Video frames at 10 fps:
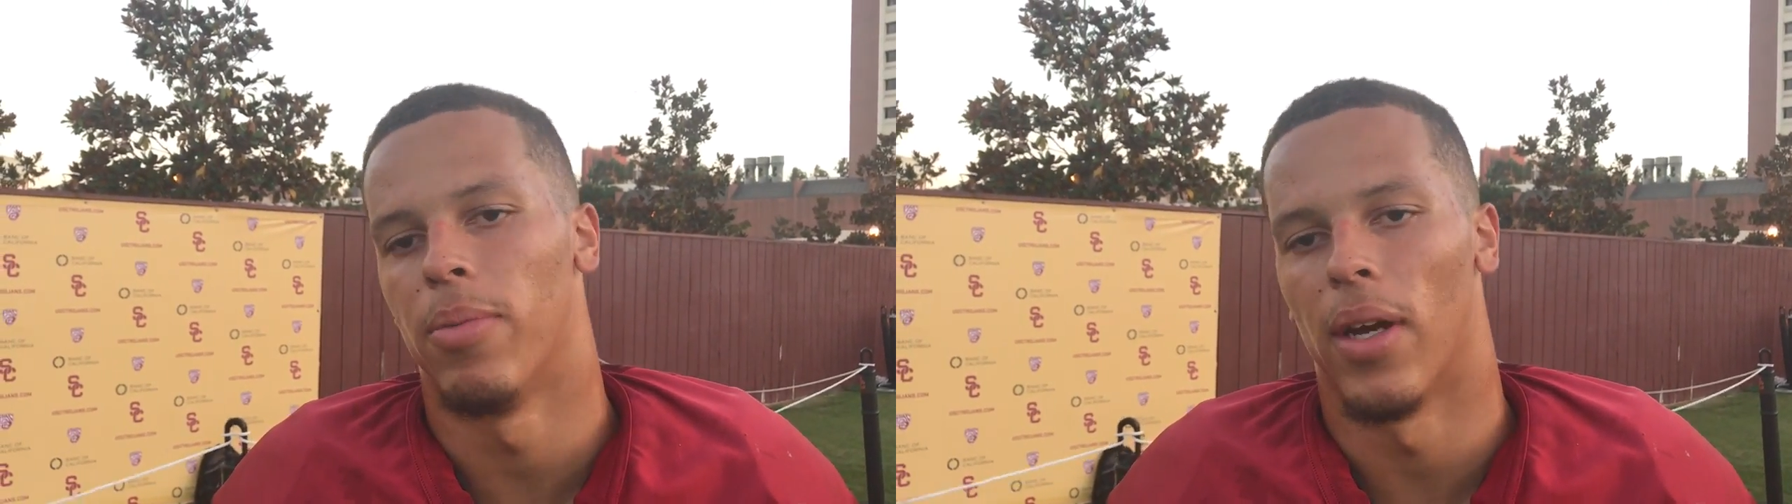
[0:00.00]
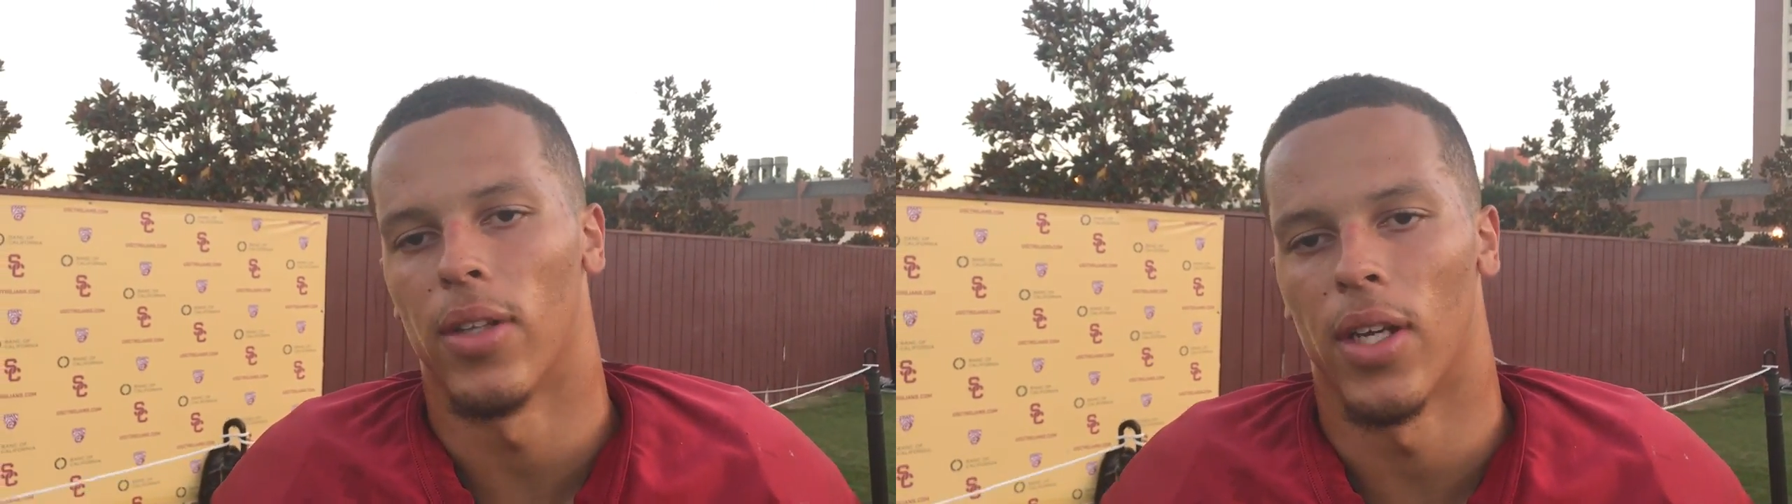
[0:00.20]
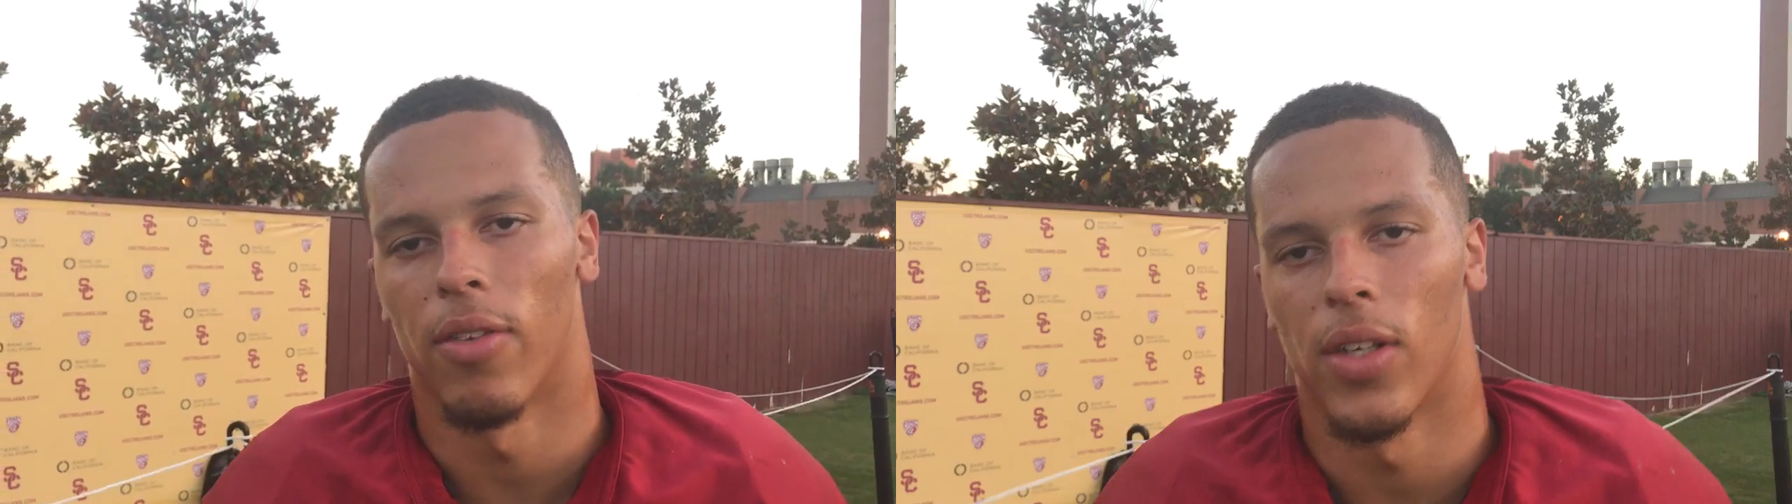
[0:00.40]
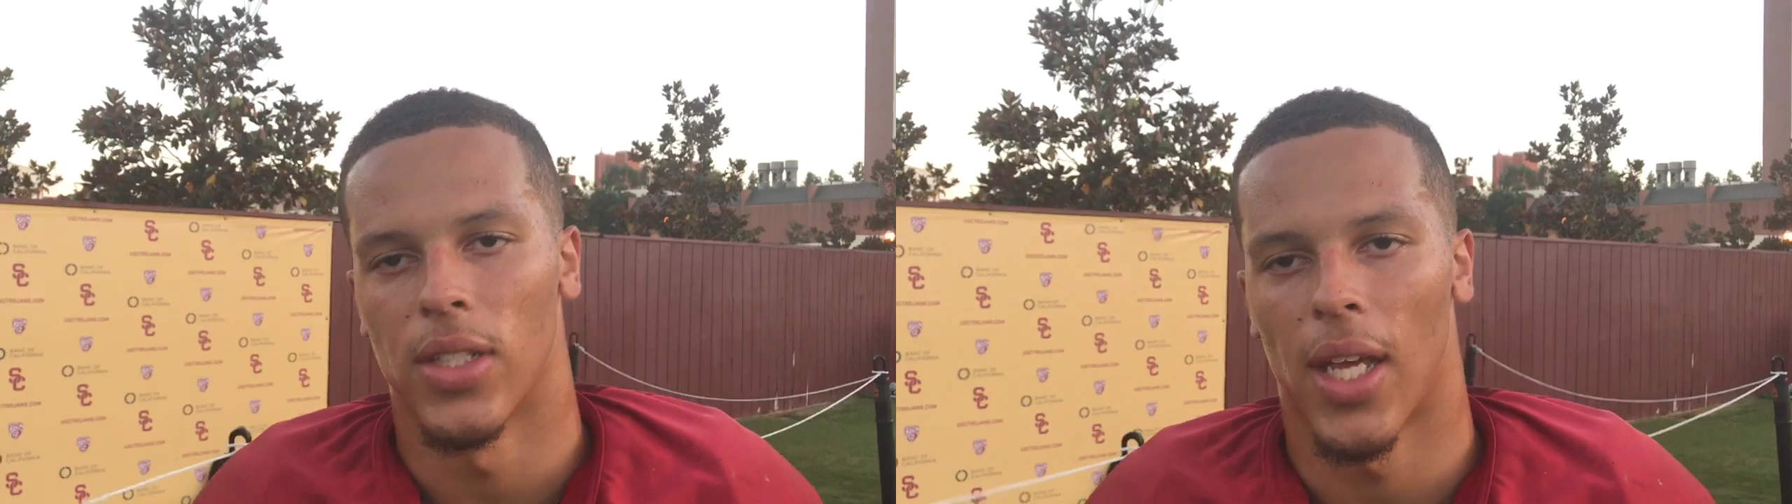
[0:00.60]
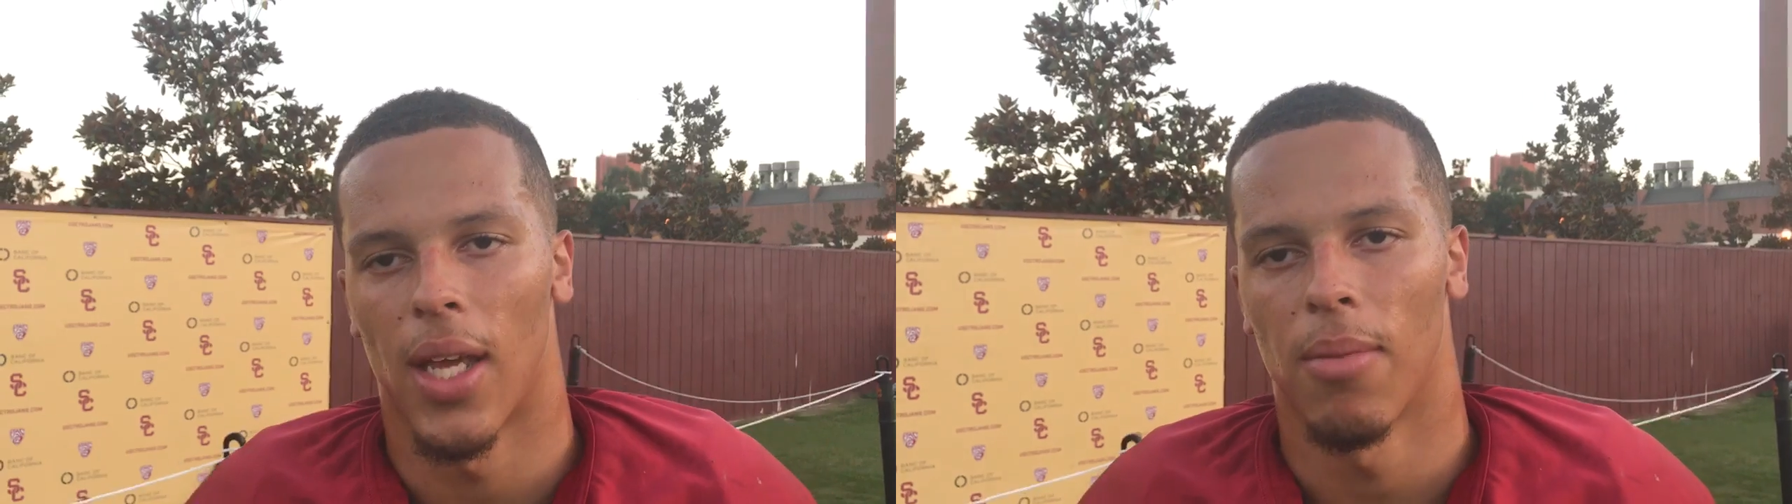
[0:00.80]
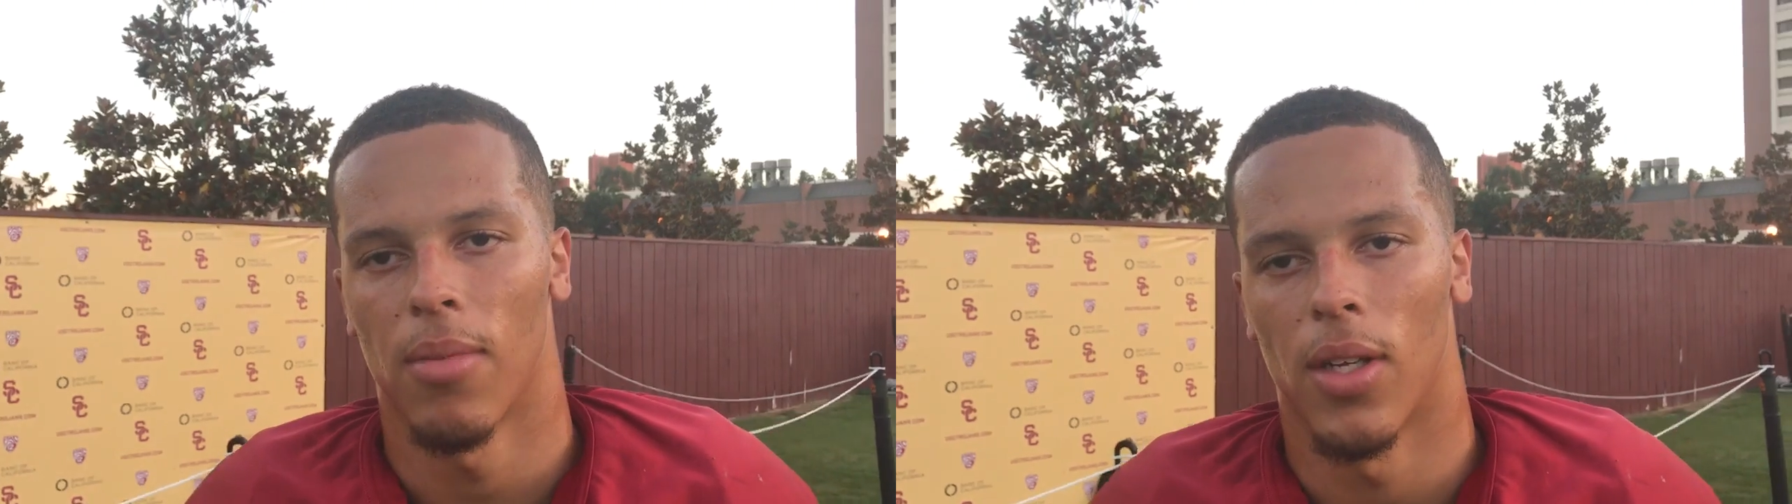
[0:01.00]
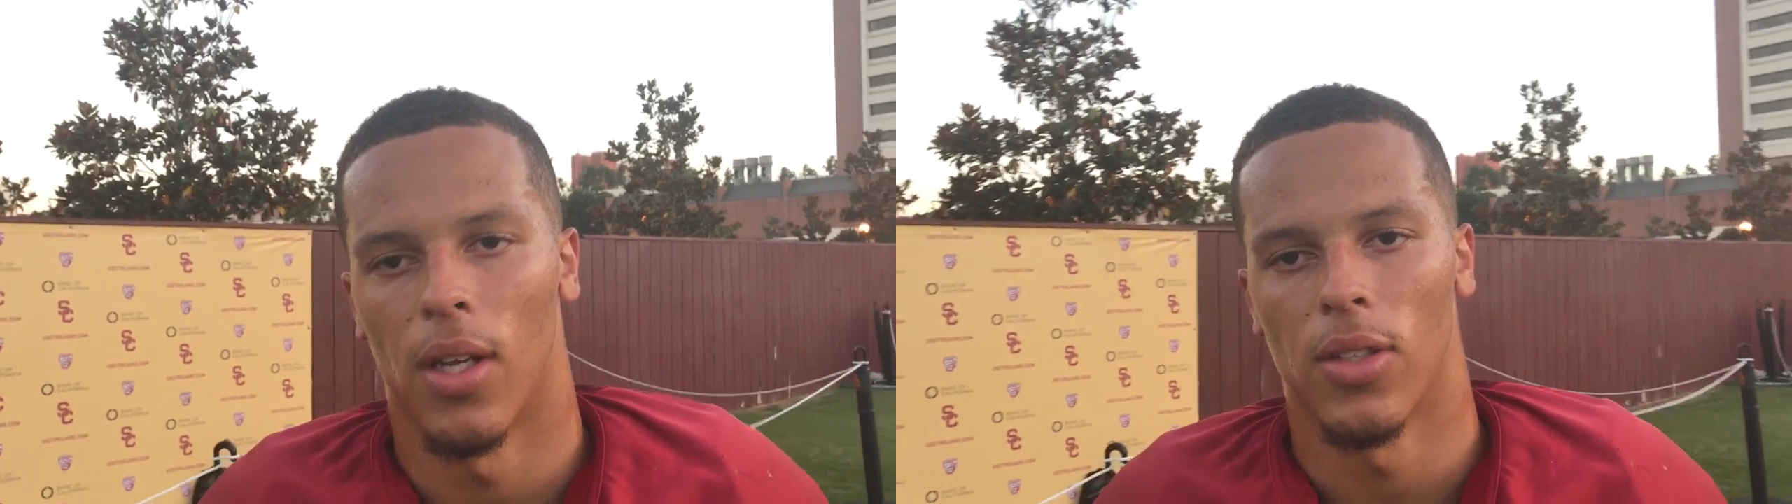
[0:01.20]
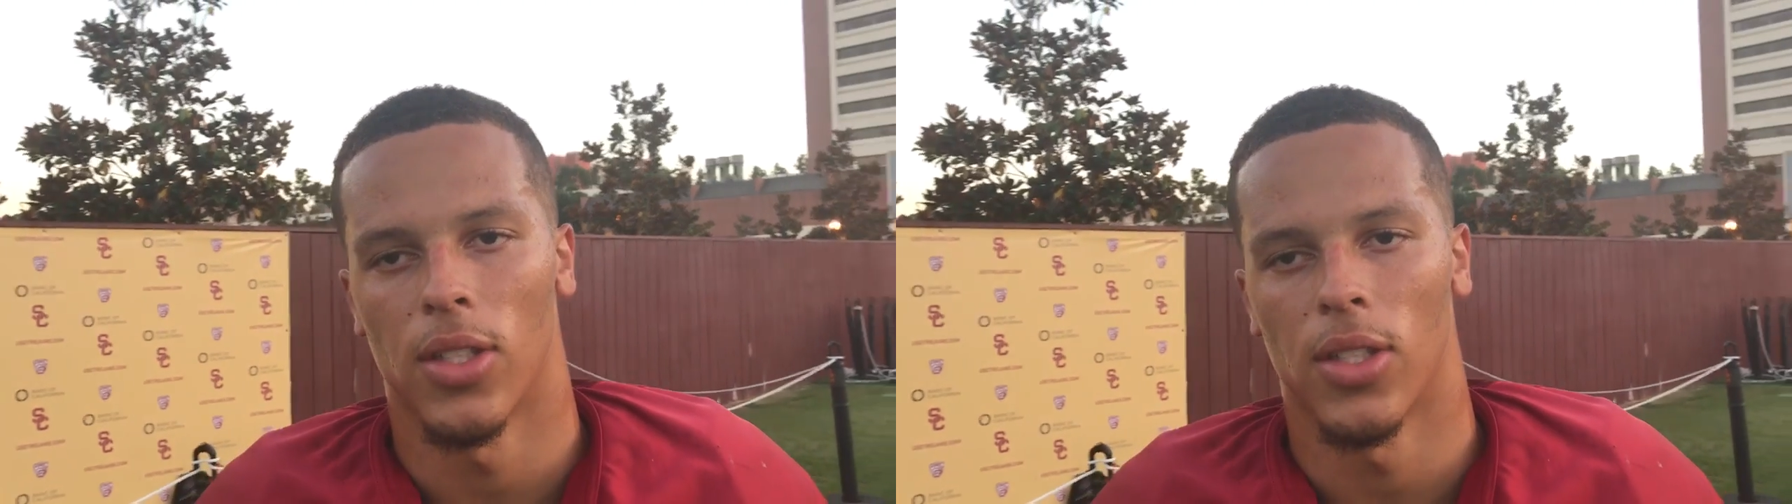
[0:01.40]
be out there for this game, you know.